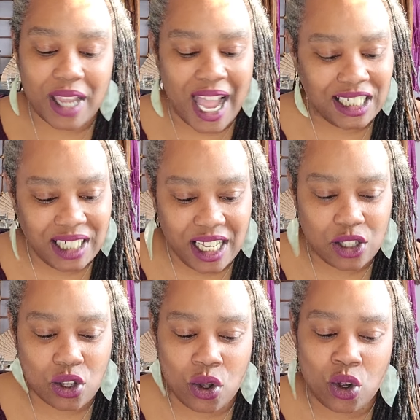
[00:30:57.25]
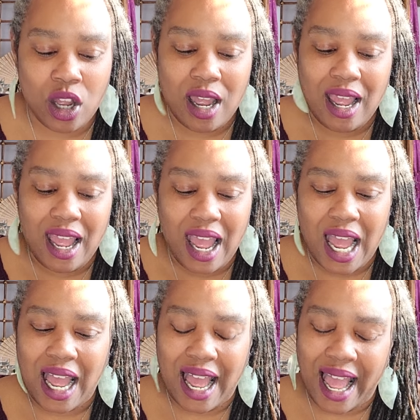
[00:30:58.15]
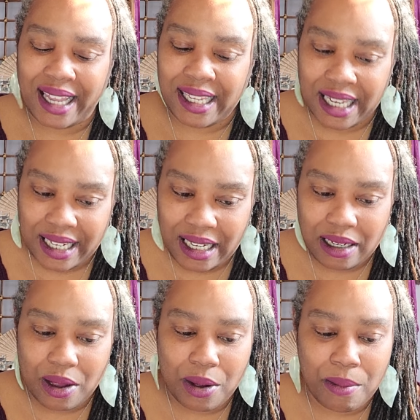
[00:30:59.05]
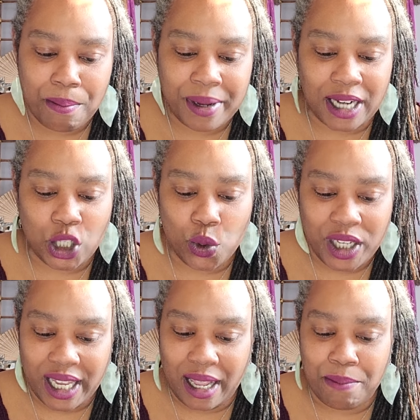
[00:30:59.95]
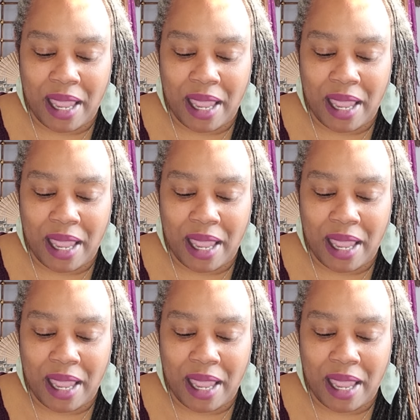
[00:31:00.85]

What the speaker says: Ashe. So I get it, but I don't get it.